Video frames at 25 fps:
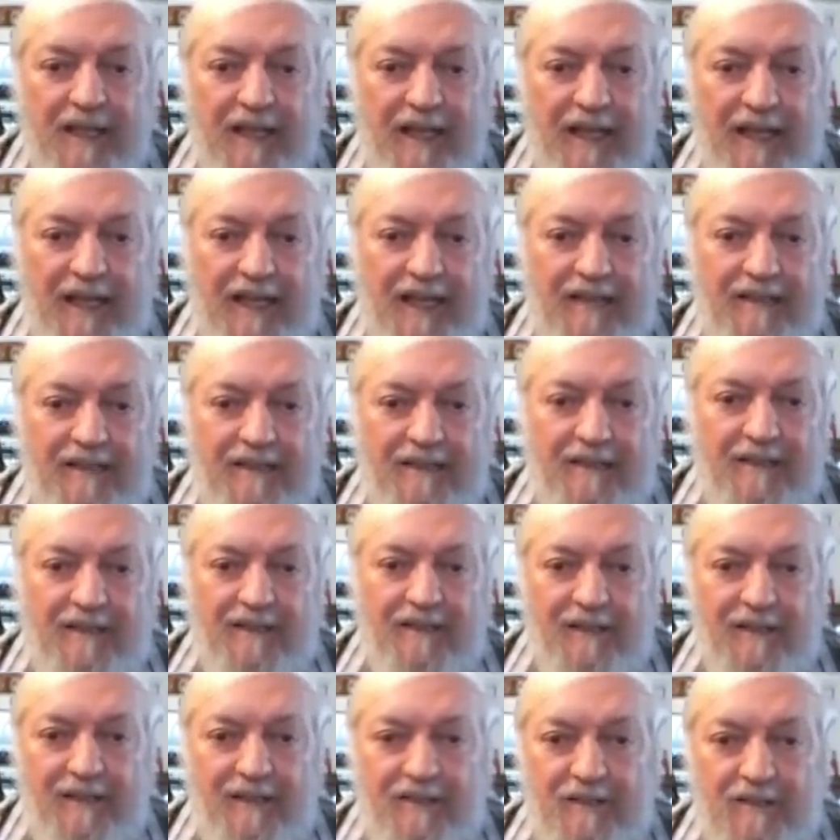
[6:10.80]
And
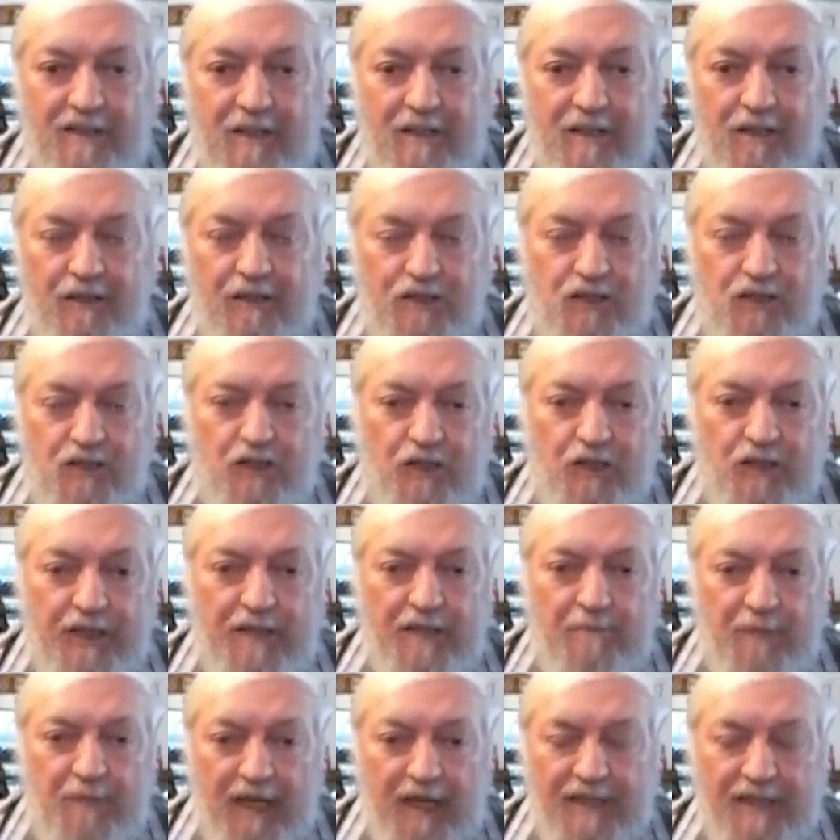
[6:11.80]
in this little
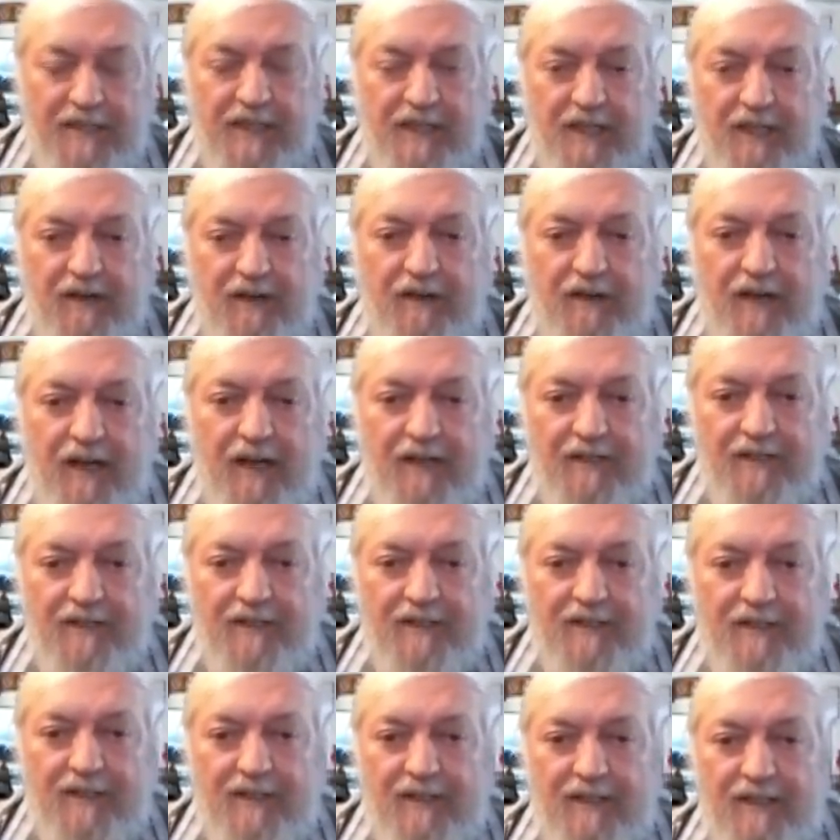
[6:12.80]
destroyer bouncing around,
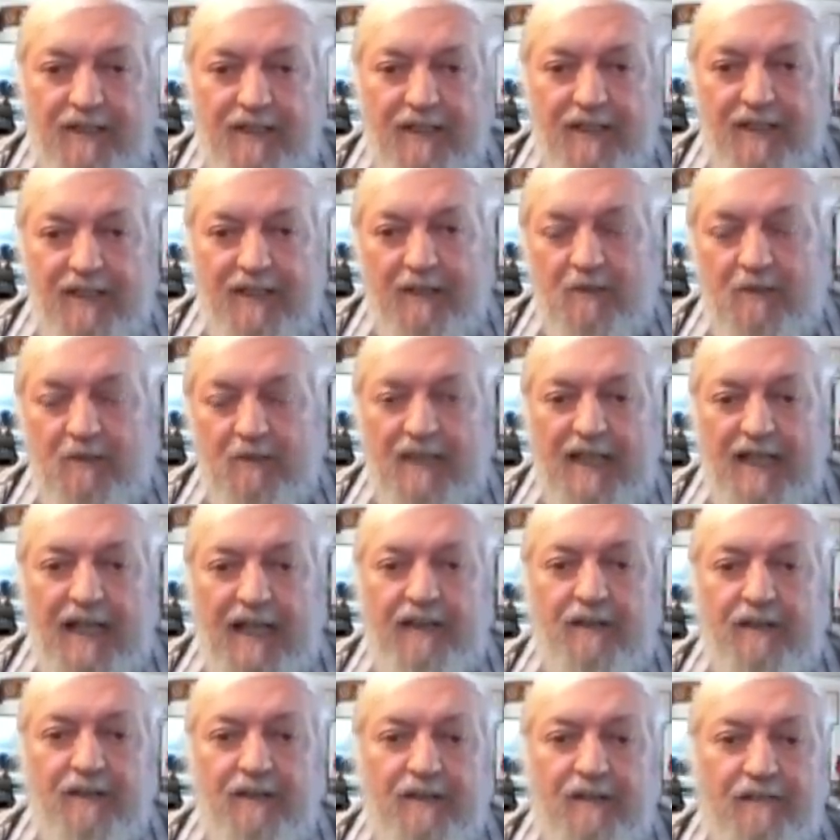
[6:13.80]
he was
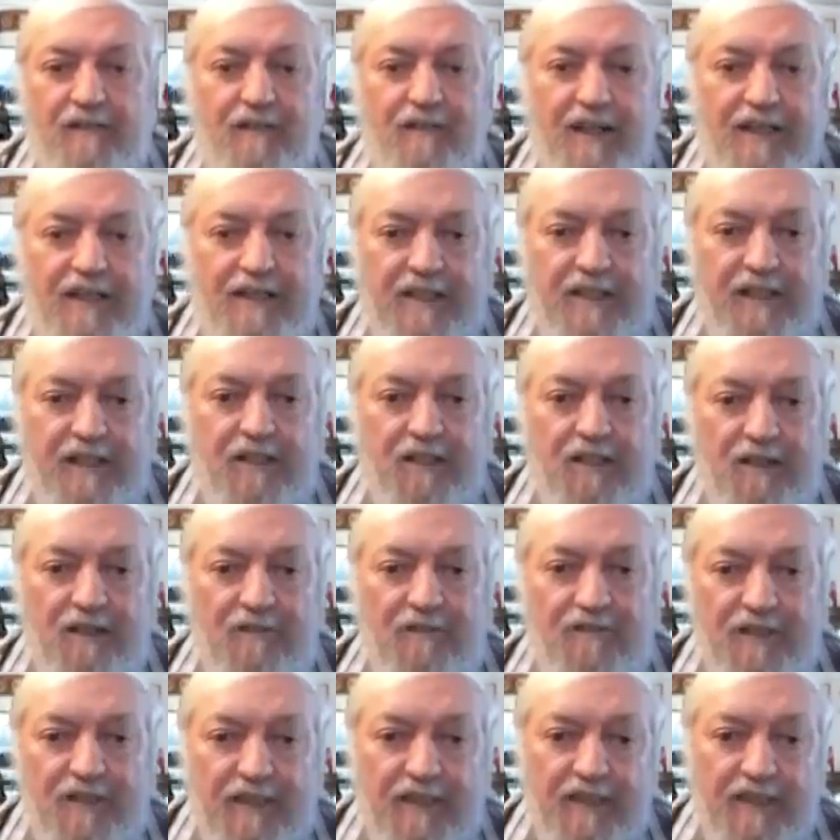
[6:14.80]
landed on the flight deck
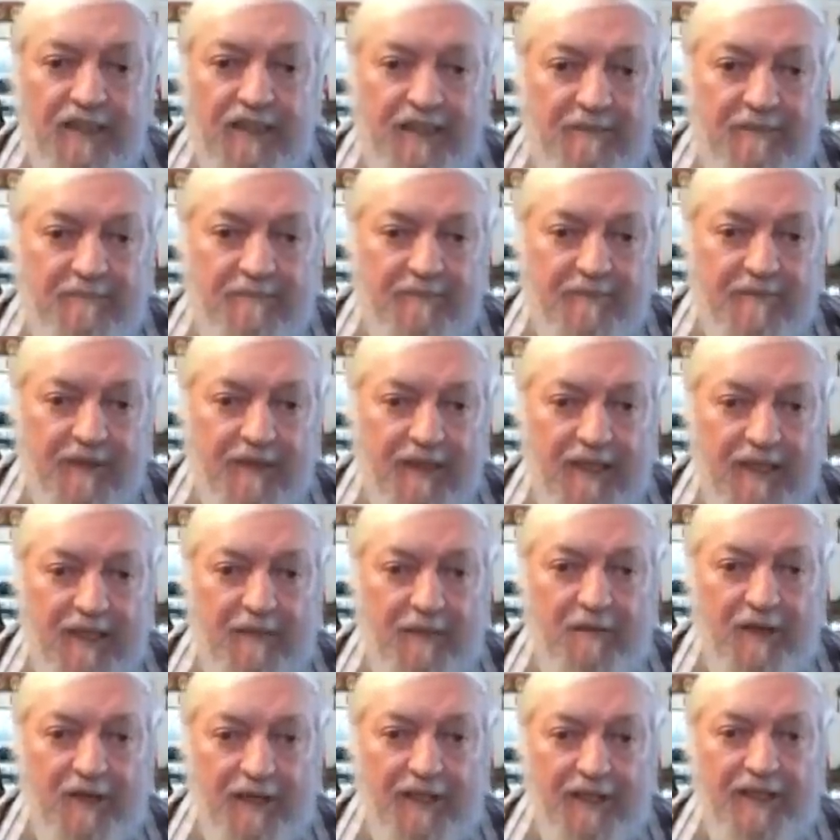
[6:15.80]
of the
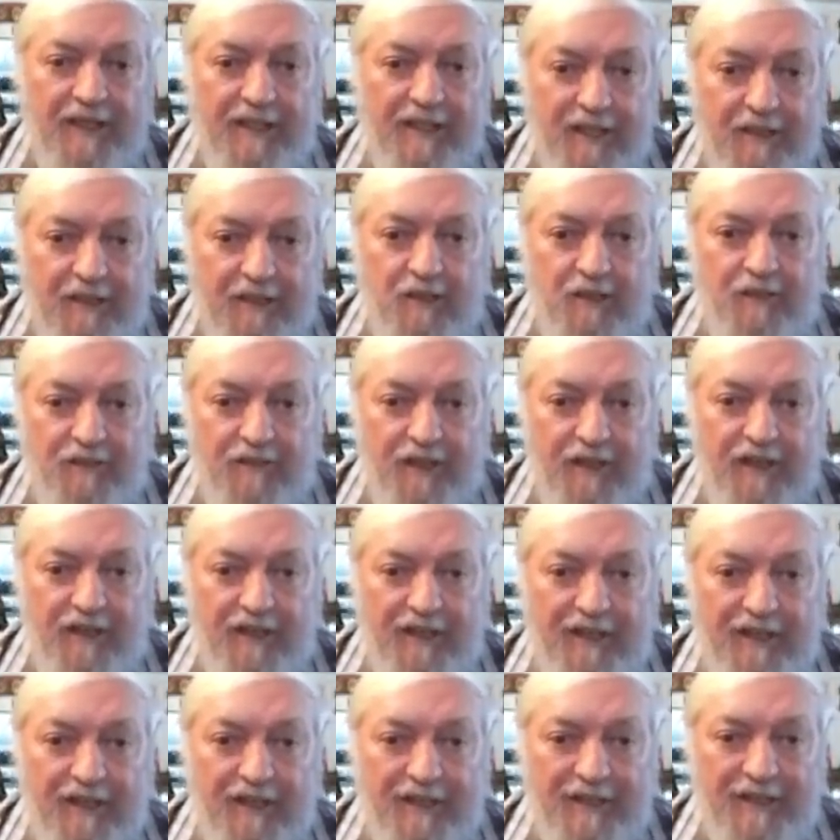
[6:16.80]
American aircraft
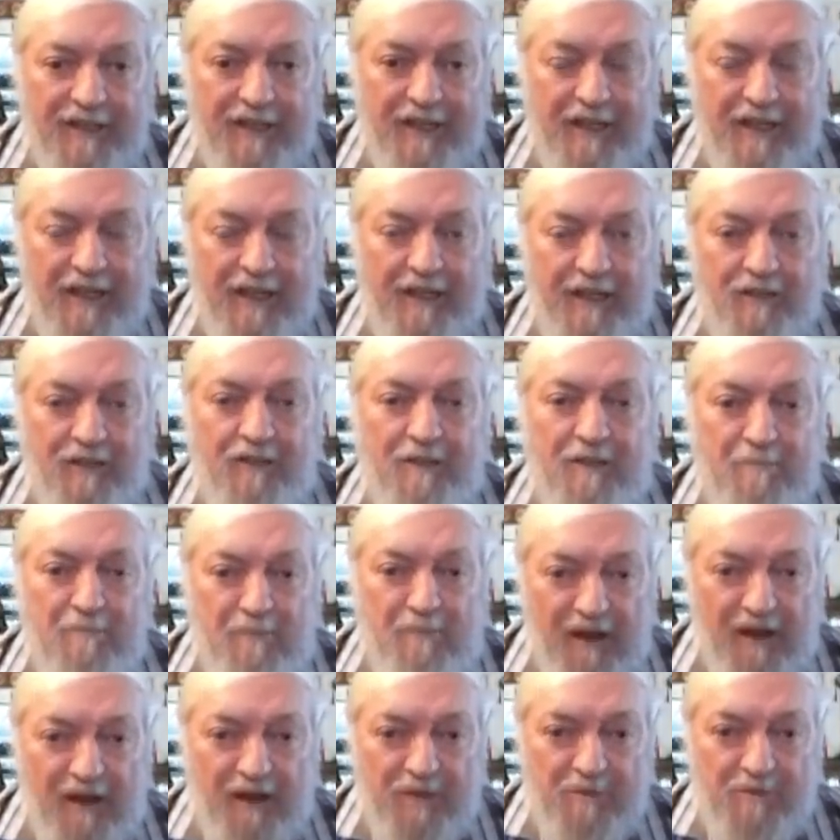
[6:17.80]
carrier, to the
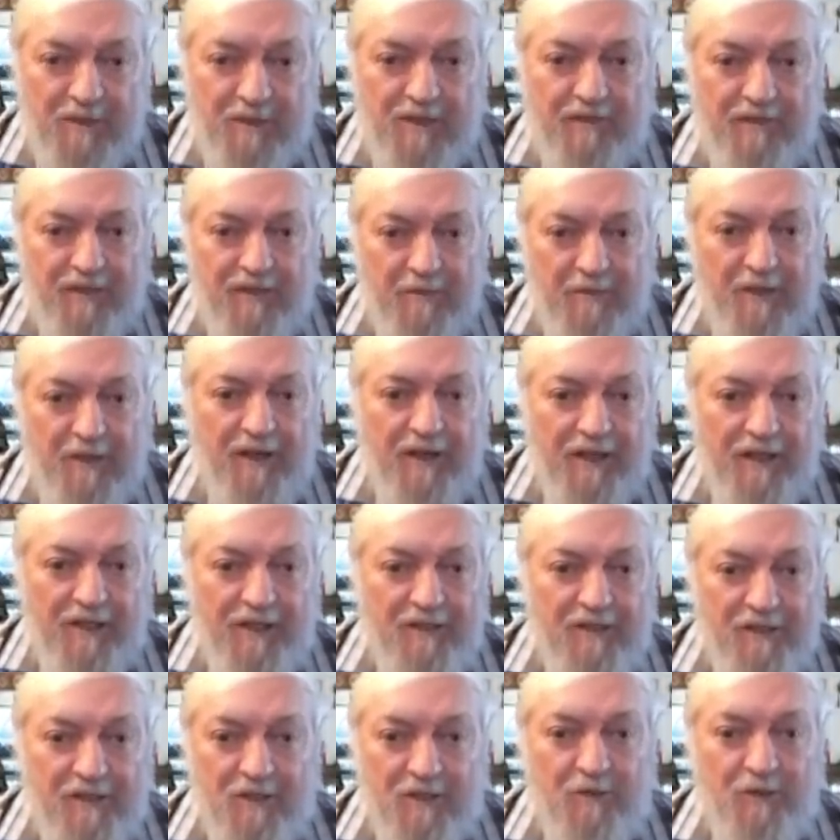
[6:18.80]
embarrassment of the
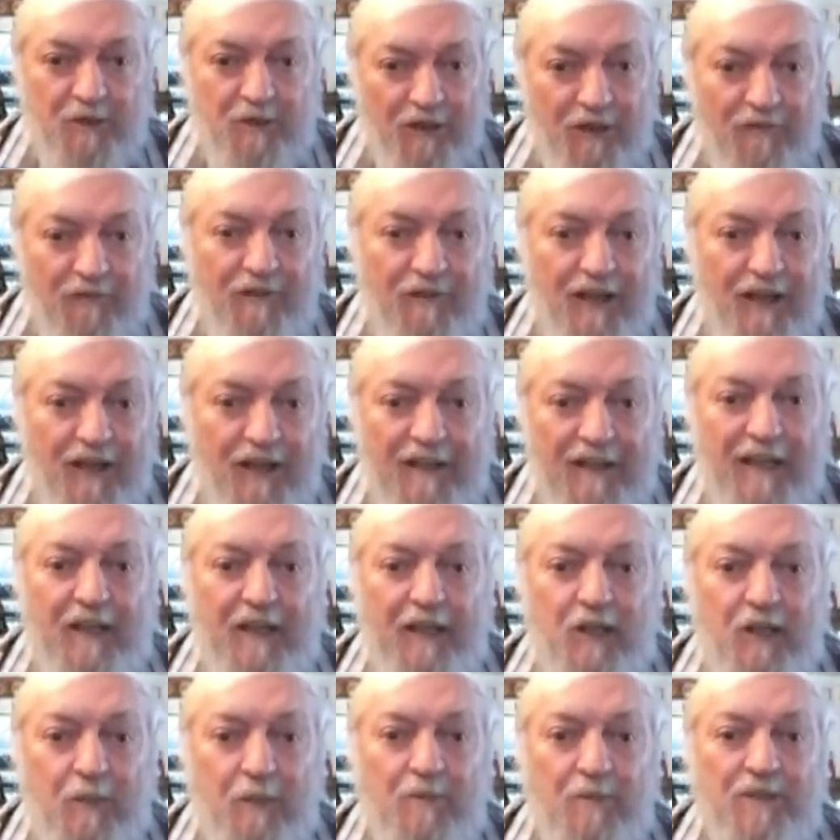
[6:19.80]
Americans, who would not fly the
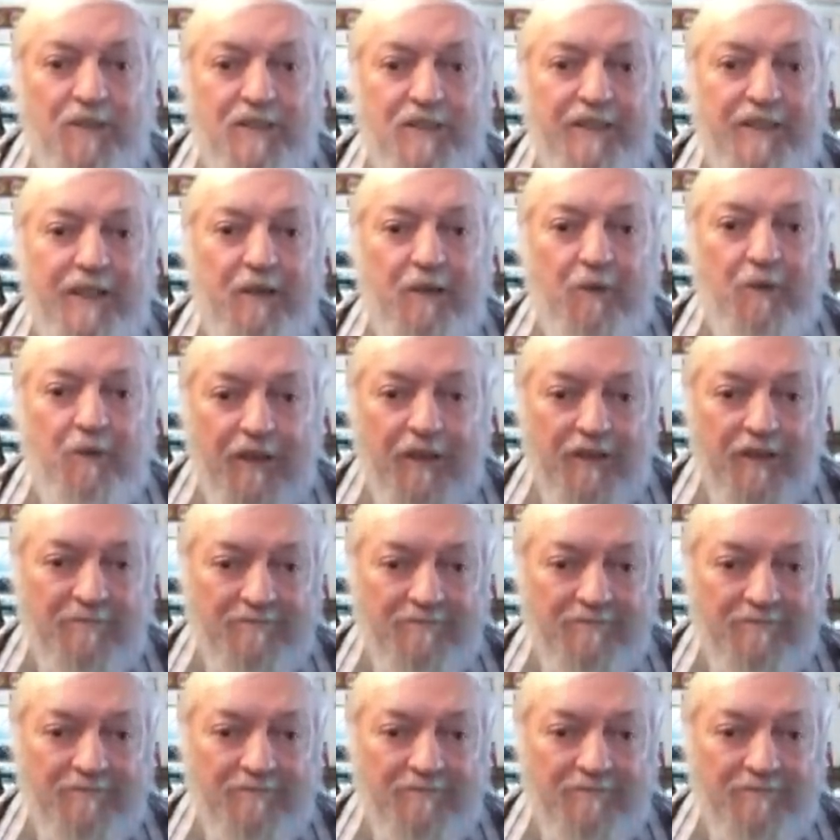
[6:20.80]
helicopters in that weather.